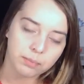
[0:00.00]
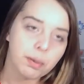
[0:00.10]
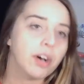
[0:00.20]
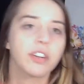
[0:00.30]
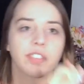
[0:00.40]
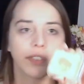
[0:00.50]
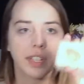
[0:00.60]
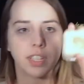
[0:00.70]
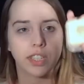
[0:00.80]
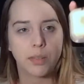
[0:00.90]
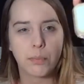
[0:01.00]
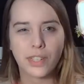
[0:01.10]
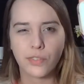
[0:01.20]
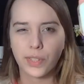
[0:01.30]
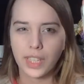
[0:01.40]
powder foundation, but
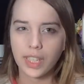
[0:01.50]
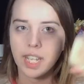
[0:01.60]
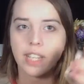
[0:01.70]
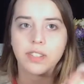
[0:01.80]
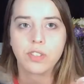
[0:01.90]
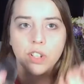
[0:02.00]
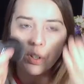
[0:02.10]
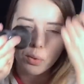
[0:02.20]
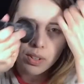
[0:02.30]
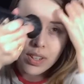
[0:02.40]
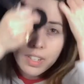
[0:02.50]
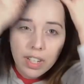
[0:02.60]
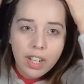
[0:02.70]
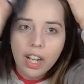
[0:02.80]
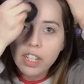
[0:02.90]
it's really light, so
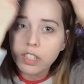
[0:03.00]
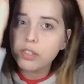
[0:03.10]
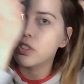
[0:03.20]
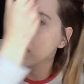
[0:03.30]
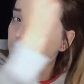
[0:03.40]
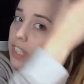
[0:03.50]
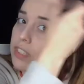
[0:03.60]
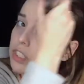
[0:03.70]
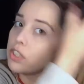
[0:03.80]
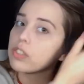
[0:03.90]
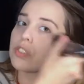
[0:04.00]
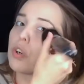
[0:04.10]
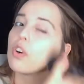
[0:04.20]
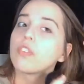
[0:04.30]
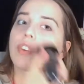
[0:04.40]
I usually like to just
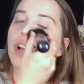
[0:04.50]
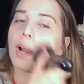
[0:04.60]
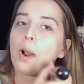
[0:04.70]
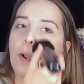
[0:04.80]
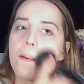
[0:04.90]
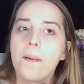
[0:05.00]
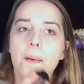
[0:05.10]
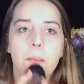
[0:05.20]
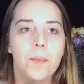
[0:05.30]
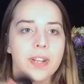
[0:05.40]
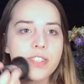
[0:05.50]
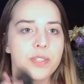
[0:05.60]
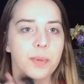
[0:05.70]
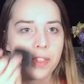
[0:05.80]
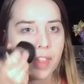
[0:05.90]
go over
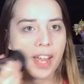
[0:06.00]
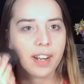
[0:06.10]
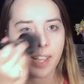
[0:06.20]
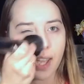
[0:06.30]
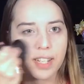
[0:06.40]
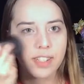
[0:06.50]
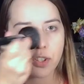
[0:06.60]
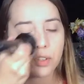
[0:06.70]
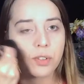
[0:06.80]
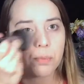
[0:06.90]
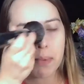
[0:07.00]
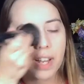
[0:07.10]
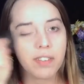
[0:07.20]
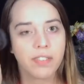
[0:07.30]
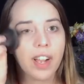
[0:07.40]
once with that again to
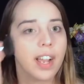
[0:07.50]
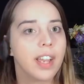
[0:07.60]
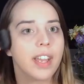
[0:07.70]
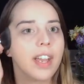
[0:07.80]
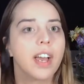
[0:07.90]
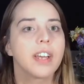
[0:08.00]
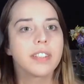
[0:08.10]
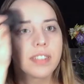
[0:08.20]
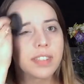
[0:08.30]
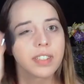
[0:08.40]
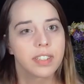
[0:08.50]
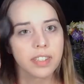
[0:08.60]
mattify and